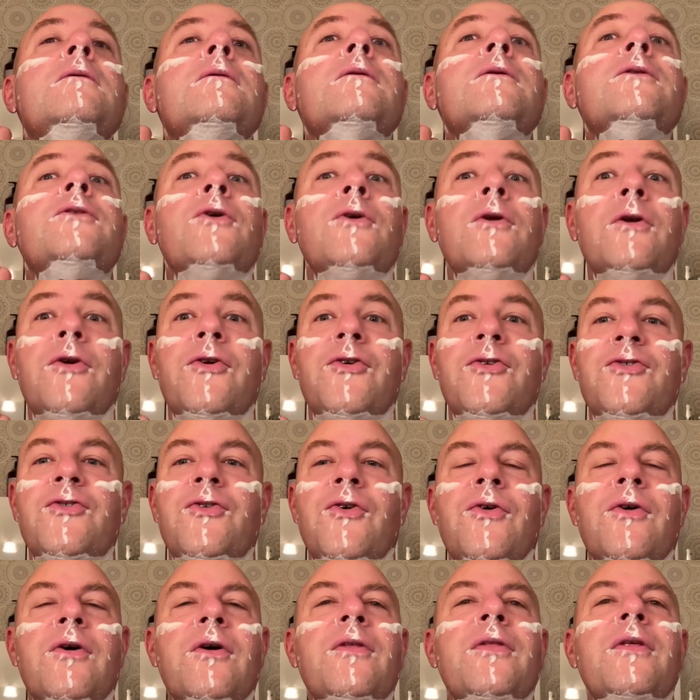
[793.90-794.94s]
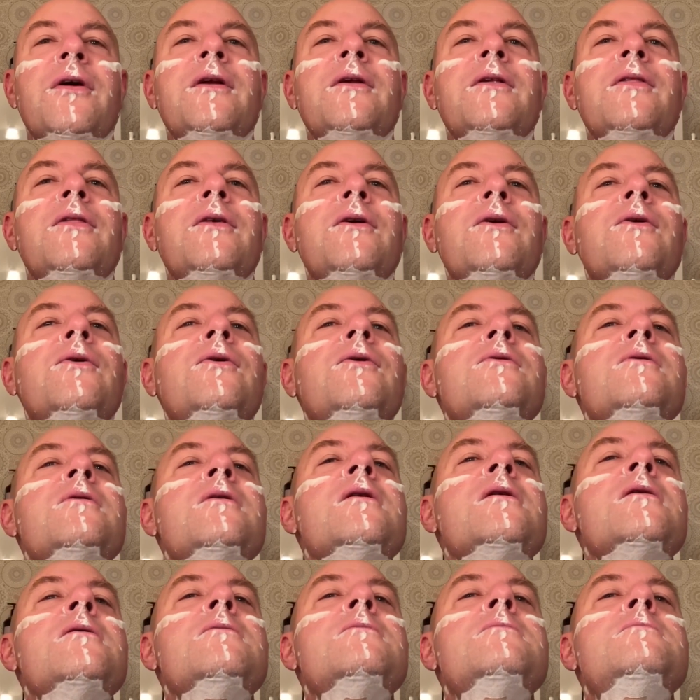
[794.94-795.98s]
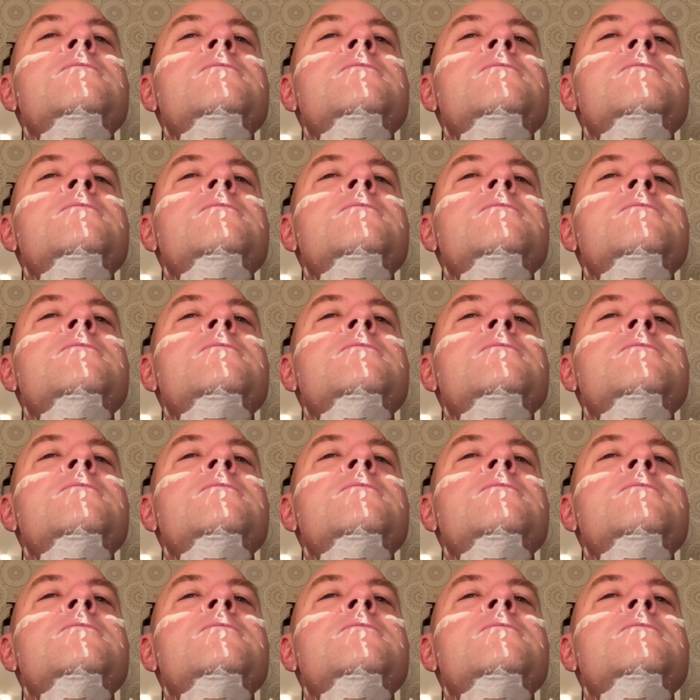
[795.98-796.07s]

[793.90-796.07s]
Dollar is stronger than the euro now.